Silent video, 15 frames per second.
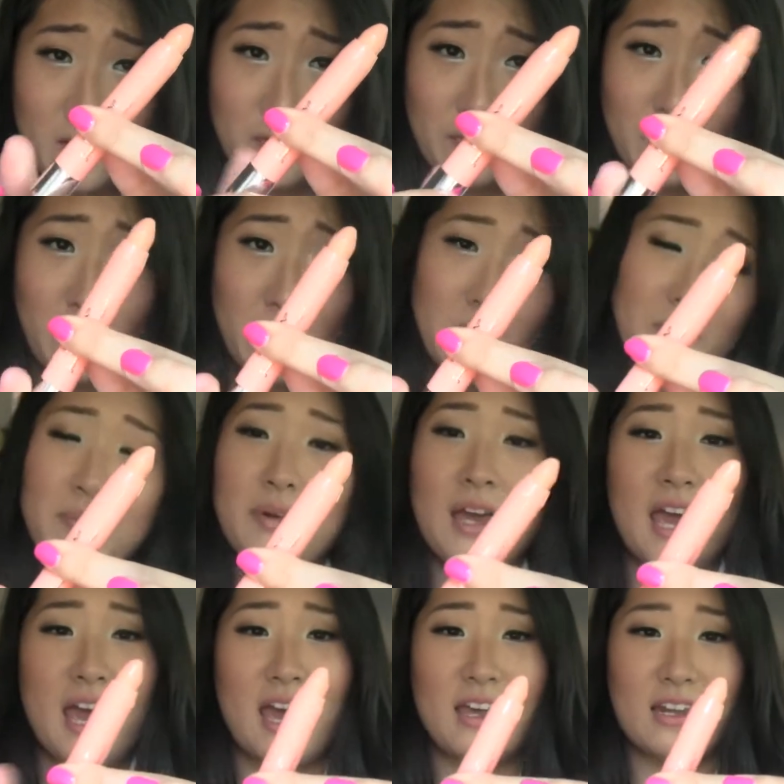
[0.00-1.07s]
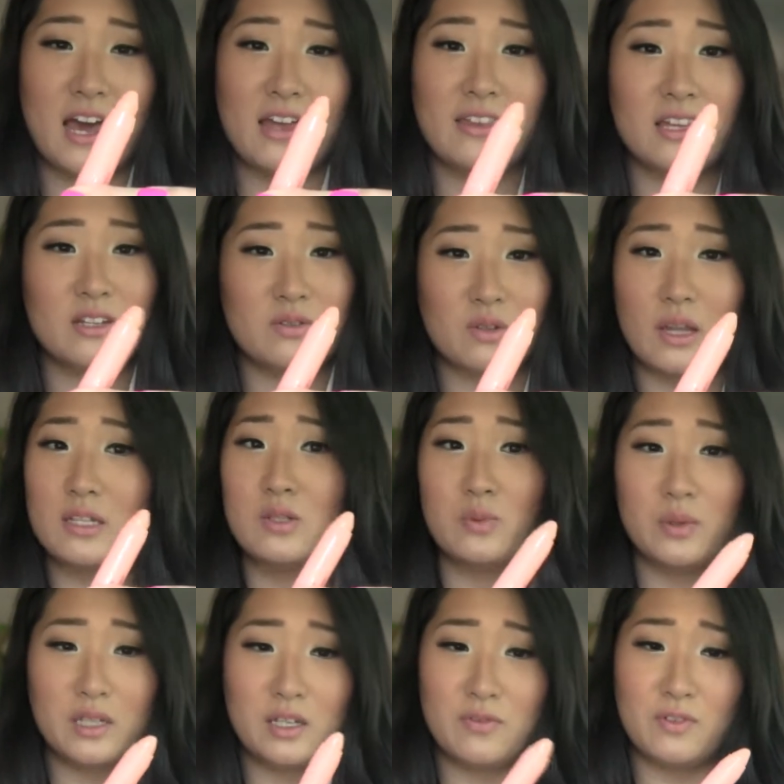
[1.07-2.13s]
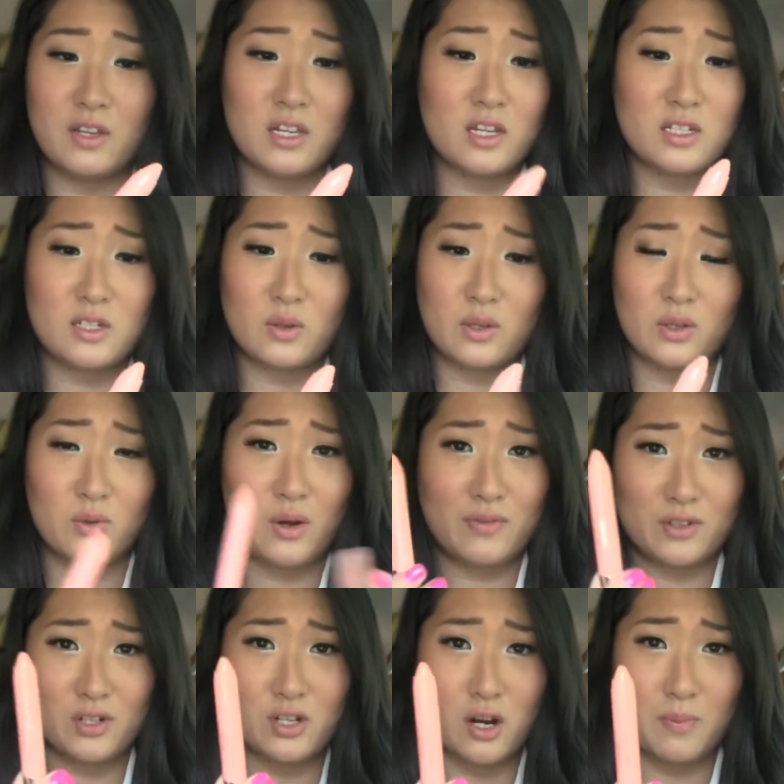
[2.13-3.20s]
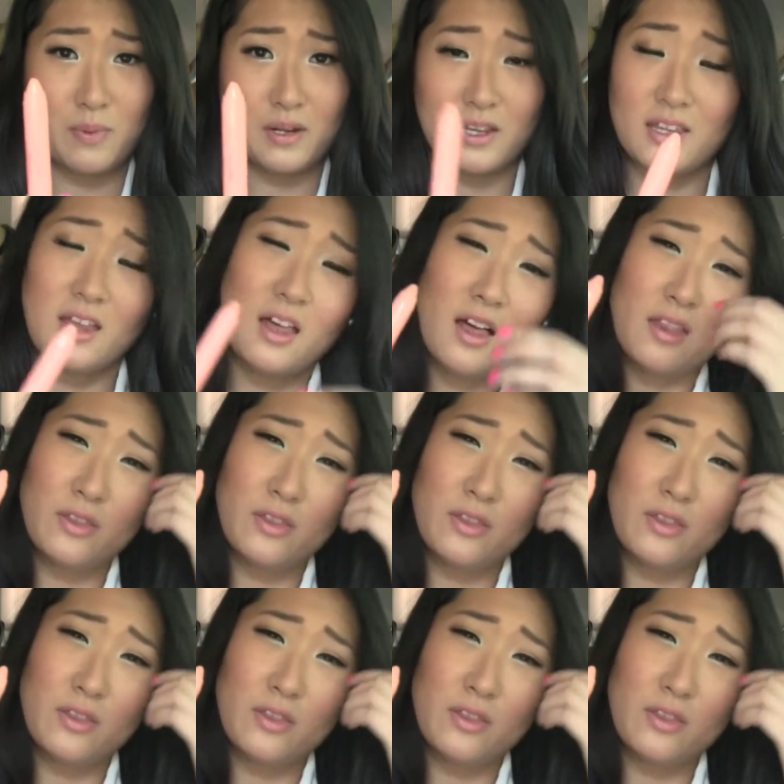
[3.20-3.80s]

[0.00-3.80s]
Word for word: form, and that that's really convenient so you don't have to sharpen it.